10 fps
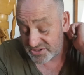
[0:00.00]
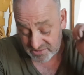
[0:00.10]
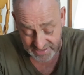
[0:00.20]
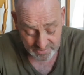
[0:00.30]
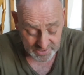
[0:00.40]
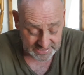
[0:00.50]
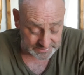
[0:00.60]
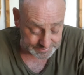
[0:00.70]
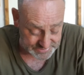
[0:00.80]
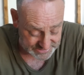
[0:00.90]
I do that week.
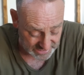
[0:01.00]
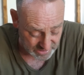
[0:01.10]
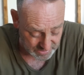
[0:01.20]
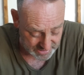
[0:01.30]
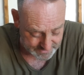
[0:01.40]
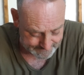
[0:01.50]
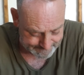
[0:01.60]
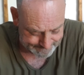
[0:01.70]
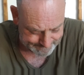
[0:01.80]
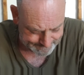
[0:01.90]

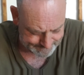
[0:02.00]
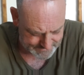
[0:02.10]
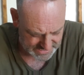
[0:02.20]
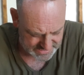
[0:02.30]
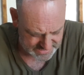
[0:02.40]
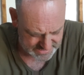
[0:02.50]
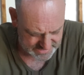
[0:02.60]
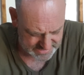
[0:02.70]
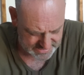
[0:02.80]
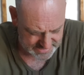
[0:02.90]
So
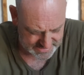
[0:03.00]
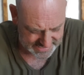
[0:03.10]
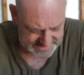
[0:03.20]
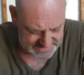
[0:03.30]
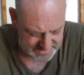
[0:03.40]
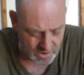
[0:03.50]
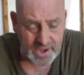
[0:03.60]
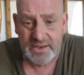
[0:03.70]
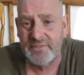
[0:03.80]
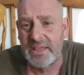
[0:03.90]
that's
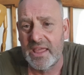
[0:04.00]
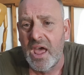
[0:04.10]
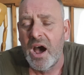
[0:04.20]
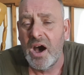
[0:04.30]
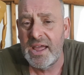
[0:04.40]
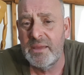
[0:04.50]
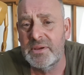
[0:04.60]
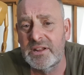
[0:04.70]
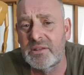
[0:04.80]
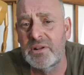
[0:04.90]
kind of it. I am
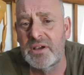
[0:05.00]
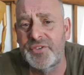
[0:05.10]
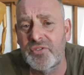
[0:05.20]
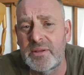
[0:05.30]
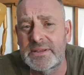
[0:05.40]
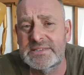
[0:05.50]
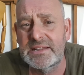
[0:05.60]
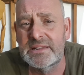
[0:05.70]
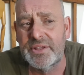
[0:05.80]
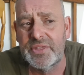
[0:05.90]
going to do a live stream next
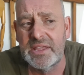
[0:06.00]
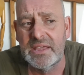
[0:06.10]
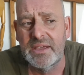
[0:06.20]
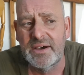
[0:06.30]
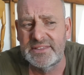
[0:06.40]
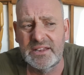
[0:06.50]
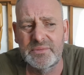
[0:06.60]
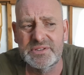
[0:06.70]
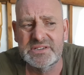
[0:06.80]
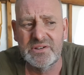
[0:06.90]
Sunday, I think. I don't know
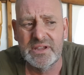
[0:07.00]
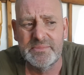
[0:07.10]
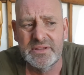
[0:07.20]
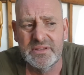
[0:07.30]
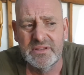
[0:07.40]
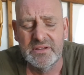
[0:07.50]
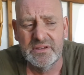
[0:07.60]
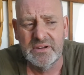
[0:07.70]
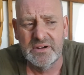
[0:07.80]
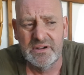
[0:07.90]
what time.
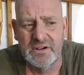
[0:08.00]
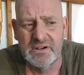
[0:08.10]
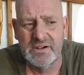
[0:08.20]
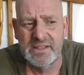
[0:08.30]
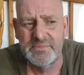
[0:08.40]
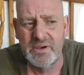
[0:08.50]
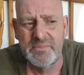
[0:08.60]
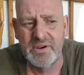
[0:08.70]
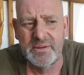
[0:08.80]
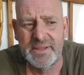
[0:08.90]
In my
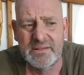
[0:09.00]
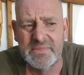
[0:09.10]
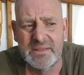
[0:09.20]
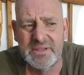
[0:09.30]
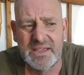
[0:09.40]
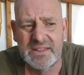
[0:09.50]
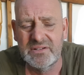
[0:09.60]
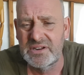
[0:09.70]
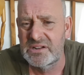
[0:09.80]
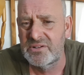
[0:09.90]
mind, about maybe 8,
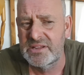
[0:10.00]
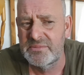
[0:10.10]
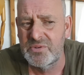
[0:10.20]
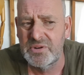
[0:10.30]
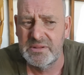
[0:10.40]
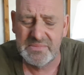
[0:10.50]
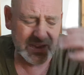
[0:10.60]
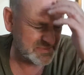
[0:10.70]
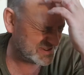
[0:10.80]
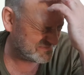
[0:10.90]
9 o'clock in the morning,
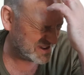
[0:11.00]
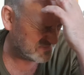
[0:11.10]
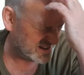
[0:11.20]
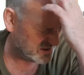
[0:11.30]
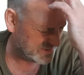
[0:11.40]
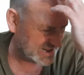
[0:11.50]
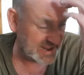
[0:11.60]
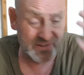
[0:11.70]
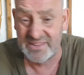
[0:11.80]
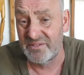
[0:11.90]
maybe a little bit late.
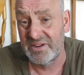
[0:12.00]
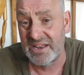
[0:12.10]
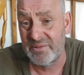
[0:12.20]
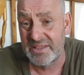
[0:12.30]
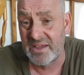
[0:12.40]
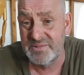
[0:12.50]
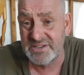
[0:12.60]
I don't really know how it goes.